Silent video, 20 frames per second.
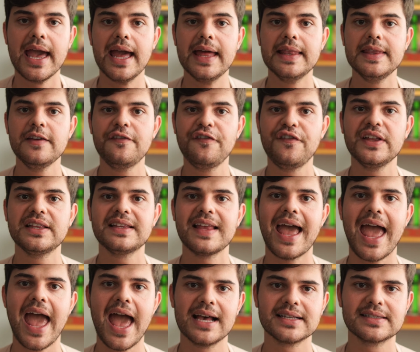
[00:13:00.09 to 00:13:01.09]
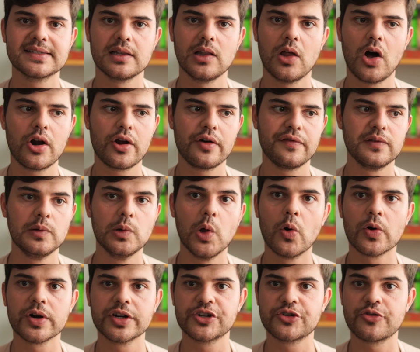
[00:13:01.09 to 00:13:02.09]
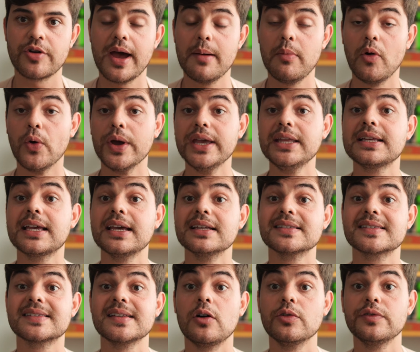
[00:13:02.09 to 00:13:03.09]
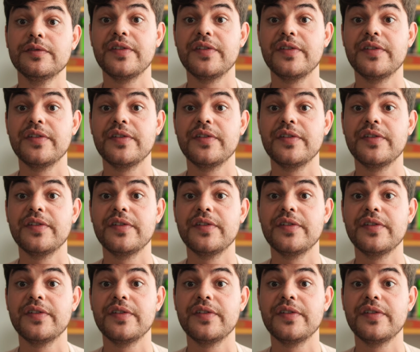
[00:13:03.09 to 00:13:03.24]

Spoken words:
And if it has a lot of lower treble, it can sound